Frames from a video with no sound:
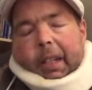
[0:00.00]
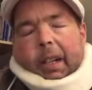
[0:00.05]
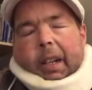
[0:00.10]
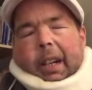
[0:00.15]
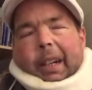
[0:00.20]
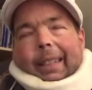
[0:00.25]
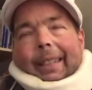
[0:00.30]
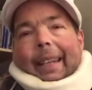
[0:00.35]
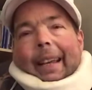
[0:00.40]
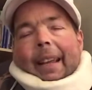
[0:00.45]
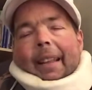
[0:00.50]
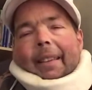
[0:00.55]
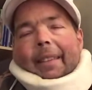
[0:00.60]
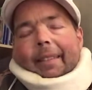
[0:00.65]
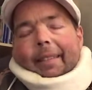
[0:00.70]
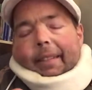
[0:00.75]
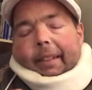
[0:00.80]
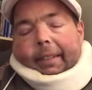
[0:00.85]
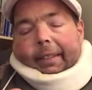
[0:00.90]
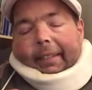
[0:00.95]
a
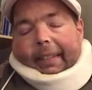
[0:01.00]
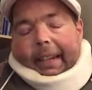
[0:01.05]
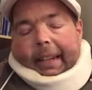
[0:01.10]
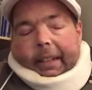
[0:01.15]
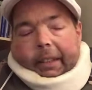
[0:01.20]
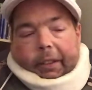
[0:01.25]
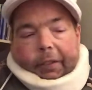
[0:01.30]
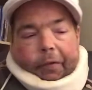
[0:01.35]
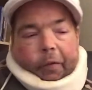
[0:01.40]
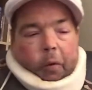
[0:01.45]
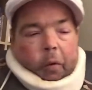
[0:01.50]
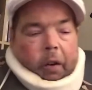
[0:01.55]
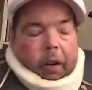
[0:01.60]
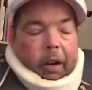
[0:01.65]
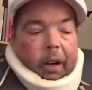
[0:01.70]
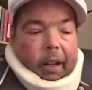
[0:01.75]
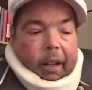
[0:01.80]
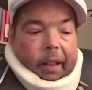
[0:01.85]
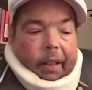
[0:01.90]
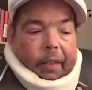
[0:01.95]
TENS stands for
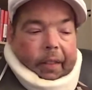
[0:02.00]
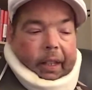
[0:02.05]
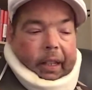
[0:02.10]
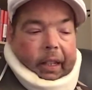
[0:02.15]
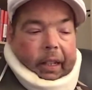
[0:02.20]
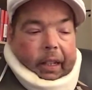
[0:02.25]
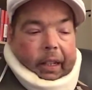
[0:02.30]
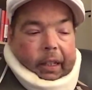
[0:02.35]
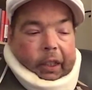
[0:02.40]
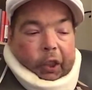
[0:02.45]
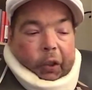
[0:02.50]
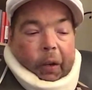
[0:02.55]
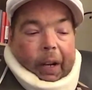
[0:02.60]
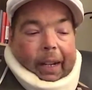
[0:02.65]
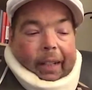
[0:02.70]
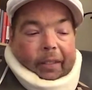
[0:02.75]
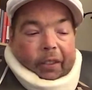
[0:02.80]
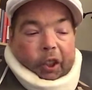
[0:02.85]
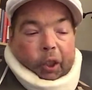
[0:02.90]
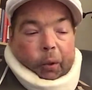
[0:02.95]
the
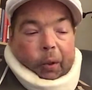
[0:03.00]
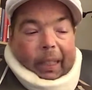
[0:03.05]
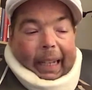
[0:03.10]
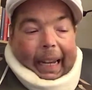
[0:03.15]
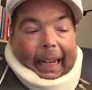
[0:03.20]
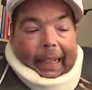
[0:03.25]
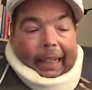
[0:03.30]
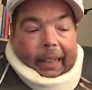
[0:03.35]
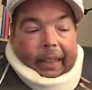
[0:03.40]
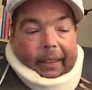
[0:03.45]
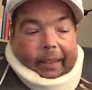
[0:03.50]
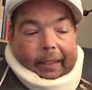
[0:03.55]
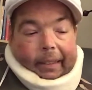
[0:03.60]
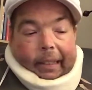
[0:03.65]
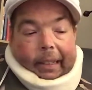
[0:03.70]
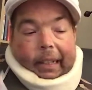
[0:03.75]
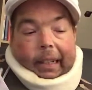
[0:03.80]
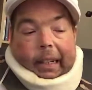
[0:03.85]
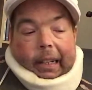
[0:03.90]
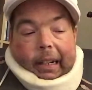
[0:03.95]
transcutaneous
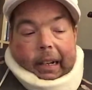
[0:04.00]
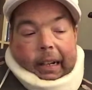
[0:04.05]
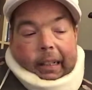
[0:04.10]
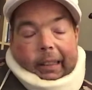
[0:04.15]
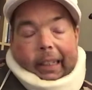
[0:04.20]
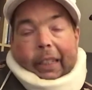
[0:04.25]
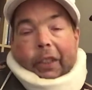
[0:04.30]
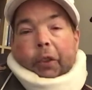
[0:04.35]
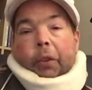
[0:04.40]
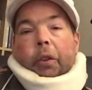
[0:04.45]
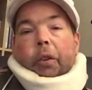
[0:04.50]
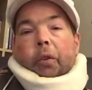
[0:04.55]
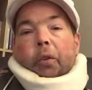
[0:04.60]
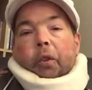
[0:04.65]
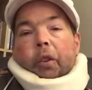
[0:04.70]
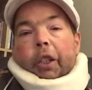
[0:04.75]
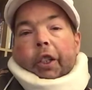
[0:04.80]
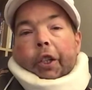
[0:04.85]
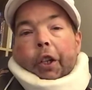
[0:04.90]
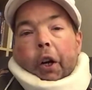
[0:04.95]

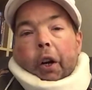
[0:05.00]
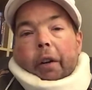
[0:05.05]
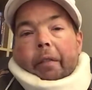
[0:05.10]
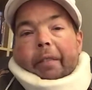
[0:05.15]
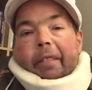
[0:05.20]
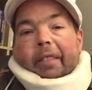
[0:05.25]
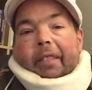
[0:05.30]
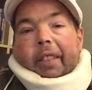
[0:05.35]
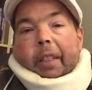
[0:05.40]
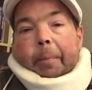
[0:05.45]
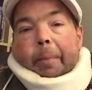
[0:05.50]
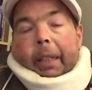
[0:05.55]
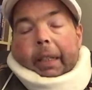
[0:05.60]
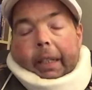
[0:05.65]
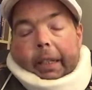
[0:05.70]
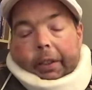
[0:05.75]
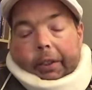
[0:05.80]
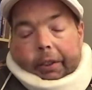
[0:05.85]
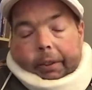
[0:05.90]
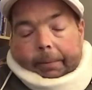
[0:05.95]
electrical nerve
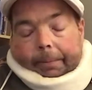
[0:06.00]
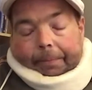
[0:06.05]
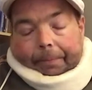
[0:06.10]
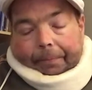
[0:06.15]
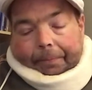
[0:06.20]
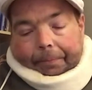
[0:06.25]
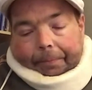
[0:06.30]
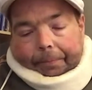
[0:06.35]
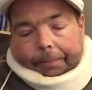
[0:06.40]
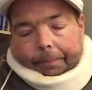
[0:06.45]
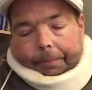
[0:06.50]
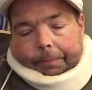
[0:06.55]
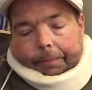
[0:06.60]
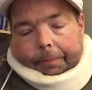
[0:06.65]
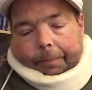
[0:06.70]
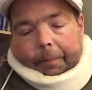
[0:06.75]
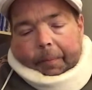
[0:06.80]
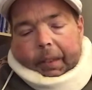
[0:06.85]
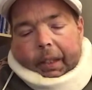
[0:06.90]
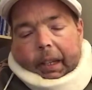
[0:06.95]
stimulation.
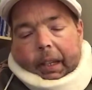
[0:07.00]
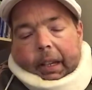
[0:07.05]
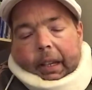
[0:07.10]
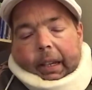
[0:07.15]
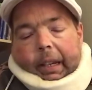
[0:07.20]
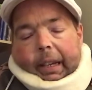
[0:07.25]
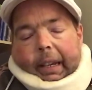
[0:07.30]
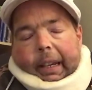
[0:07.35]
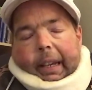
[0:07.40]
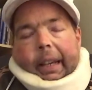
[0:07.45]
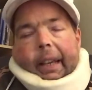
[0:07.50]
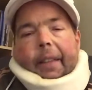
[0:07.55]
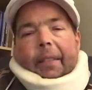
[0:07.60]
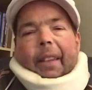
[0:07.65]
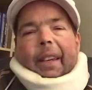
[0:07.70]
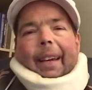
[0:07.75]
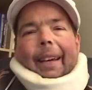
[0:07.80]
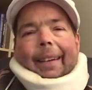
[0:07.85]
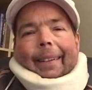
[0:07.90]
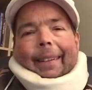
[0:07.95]
And
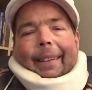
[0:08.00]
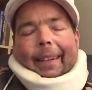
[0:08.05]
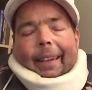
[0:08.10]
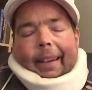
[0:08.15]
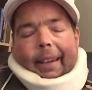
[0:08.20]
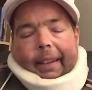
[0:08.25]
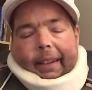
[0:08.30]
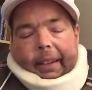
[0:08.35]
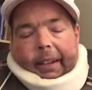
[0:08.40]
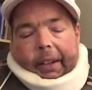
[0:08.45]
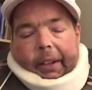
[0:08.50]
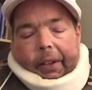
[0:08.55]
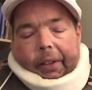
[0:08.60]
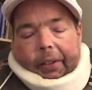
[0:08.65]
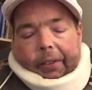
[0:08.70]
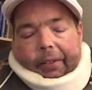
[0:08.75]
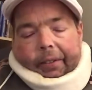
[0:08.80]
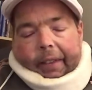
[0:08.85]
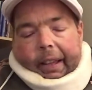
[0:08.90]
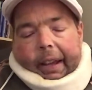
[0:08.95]
the idea
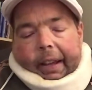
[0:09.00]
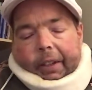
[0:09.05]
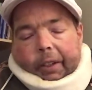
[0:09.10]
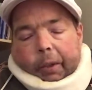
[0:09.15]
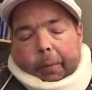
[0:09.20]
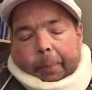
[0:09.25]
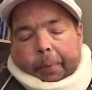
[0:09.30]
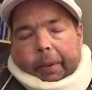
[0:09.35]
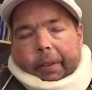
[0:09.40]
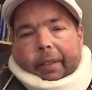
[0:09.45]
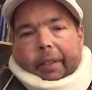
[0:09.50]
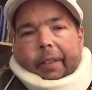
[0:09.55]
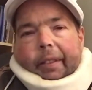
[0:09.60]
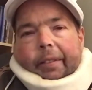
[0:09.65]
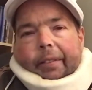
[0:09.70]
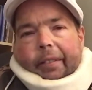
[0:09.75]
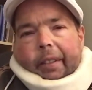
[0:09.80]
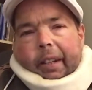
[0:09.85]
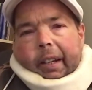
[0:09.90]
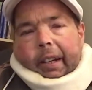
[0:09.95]
is that you put
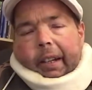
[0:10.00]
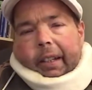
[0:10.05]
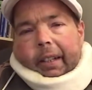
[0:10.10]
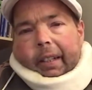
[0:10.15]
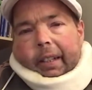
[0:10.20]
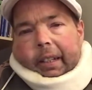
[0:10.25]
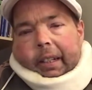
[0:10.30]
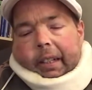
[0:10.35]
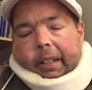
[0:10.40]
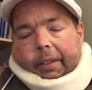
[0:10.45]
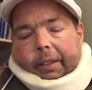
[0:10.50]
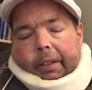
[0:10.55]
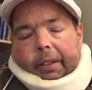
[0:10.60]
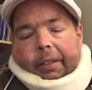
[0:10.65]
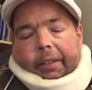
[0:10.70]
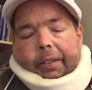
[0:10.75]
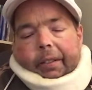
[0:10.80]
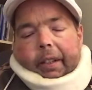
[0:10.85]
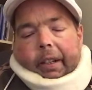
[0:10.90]
this, there's